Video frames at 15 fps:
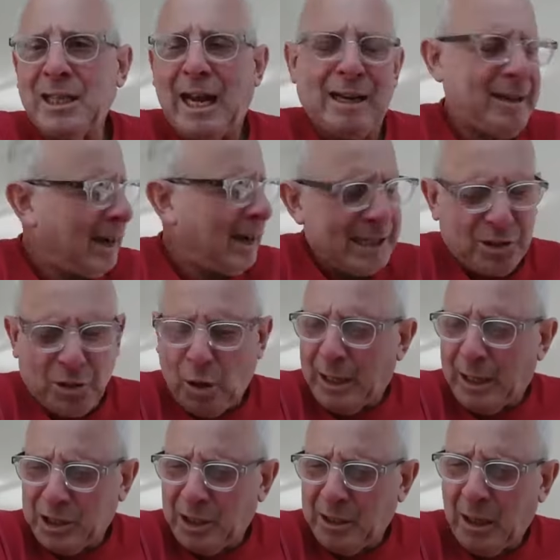on the last
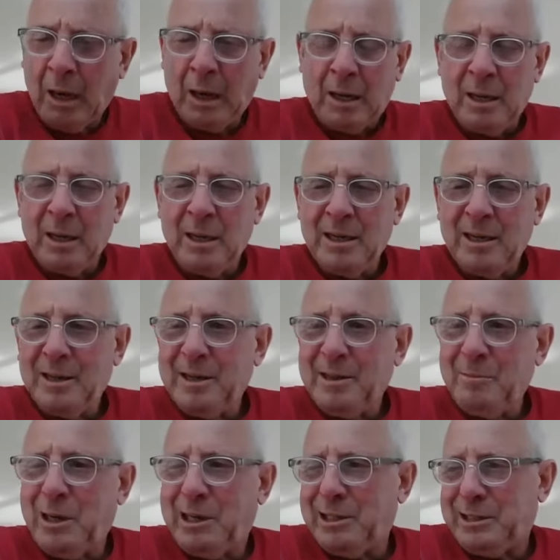auction,
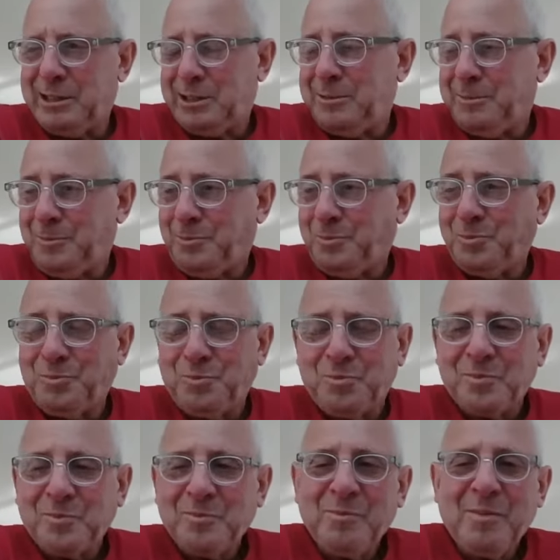because
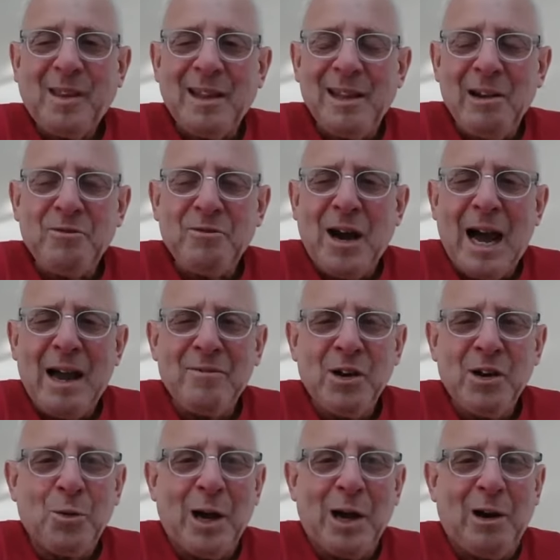that
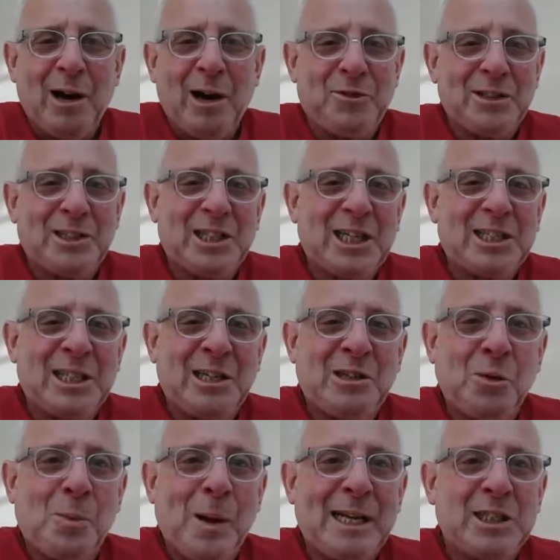5-year went off at
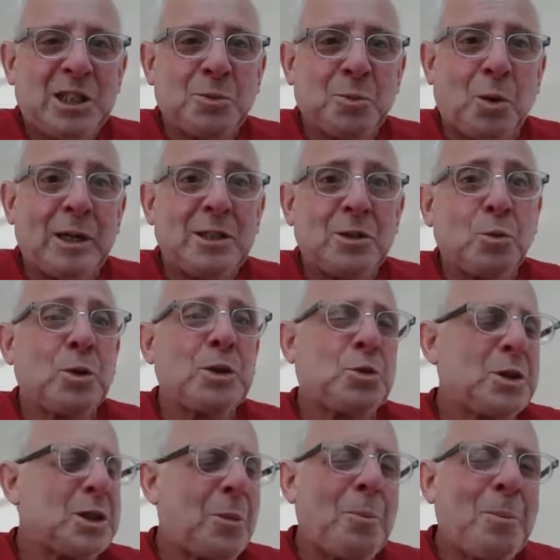62 basis points, which
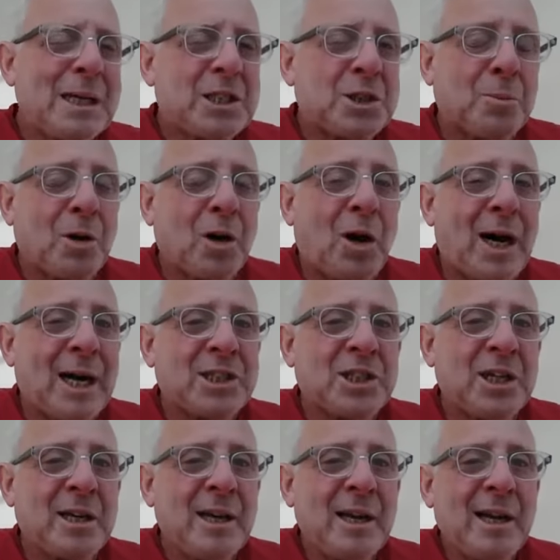was a miserable
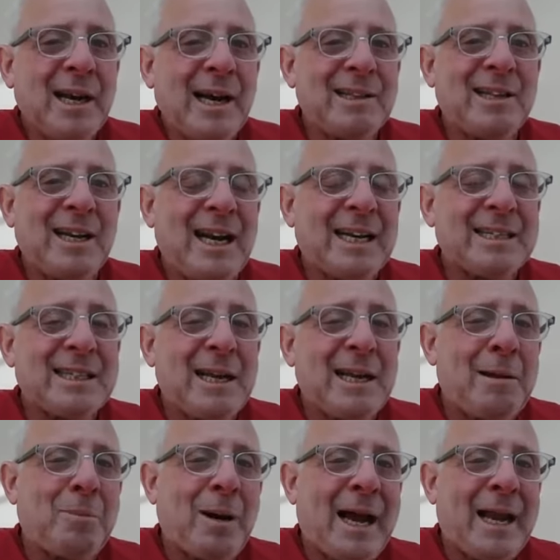auction.
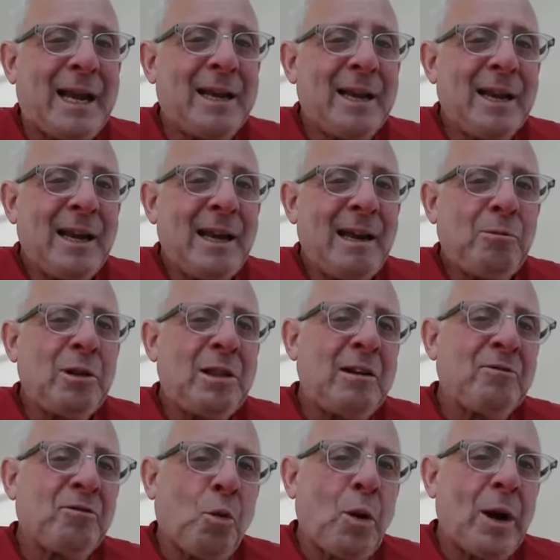And by
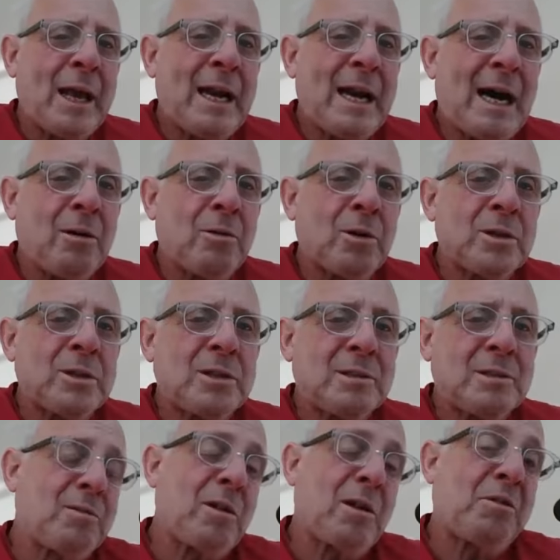within 48 hours,
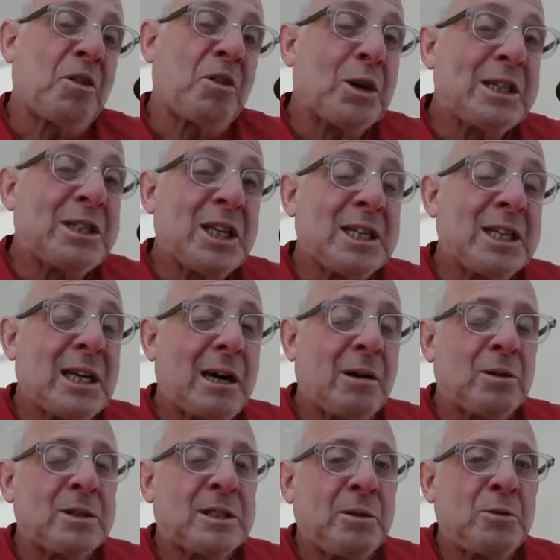36
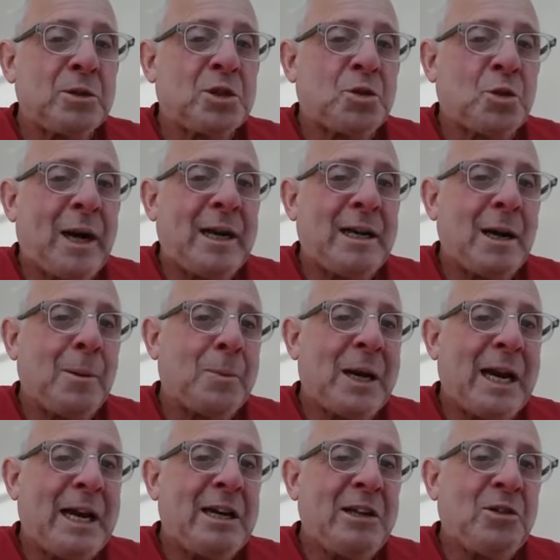hours, it was trading up at
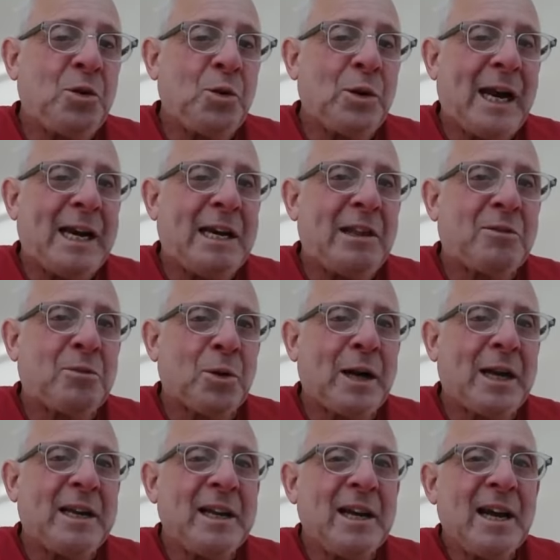82 and
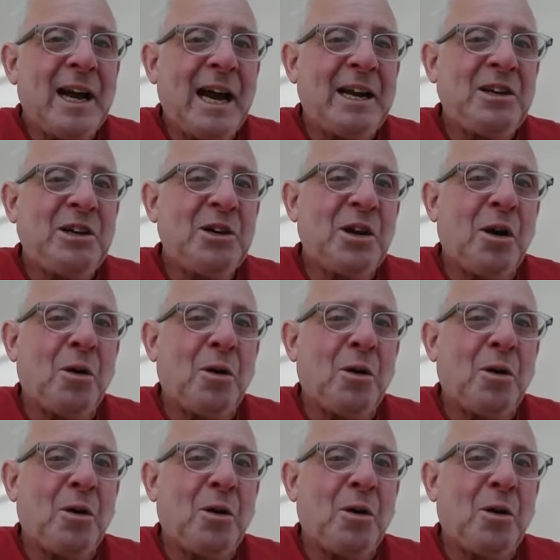83. And